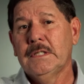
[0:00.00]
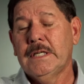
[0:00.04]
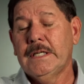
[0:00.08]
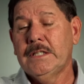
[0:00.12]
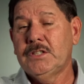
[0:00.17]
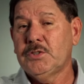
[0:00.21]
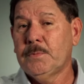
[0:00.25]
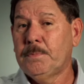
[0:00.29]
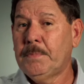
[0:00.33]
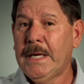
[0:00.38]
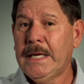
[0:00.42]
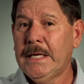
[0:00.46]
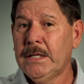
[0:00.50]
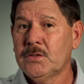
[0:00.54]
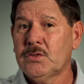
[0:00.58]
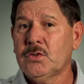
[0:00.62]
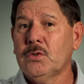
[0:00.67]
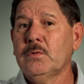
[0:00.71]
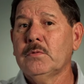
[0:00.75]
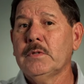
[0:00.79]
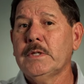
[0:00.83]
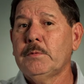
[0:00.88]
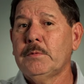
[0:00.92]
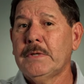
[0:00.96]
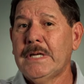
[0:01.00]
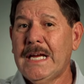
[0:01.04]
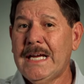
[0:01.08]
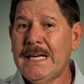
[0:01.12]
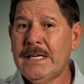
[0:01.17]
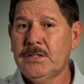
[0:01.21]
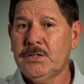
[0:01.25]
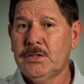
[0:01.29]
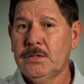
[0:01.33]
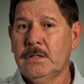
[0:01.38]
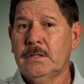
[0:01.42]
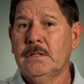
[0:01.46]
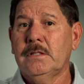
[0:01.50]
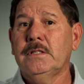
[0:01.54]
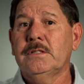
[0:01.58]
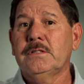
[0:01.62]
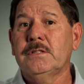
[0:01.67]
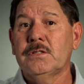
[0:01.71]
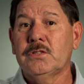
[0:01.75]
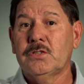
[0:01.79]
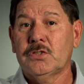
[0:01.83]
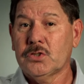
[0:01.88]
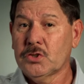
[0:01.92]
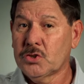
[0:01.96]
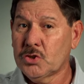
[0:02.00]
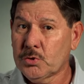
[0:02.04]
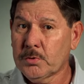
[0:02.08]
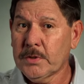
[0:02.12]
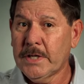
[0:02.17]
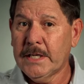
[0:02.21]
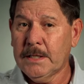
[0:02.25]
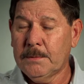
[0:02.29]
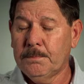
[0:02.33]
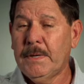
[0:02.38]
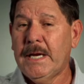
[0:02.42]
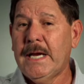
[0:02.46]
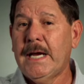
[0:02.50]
And Japan's only reaction to this is to strike